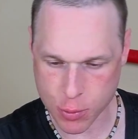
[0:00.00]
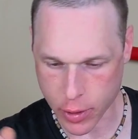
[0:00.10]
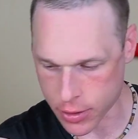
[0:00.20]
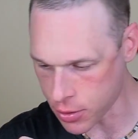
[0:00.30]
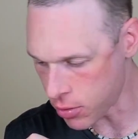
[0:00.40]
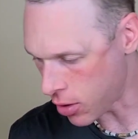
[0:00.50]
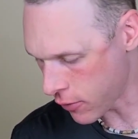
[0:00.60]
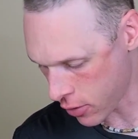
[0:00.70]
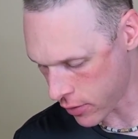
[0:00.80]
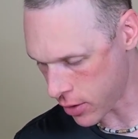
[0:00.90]
way too long
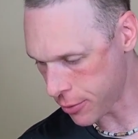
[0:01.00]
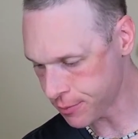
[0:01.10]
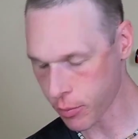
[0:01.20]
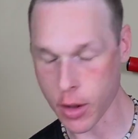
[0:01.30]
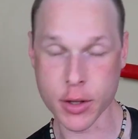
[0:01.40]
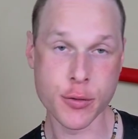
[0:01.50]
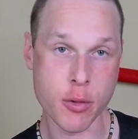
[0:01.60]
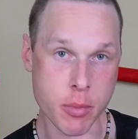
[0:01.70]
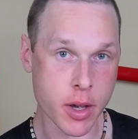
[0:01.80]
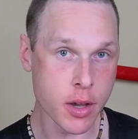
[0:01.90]
for a video, at least for
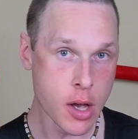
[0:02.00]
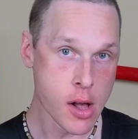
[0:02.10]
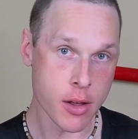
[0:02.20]
me.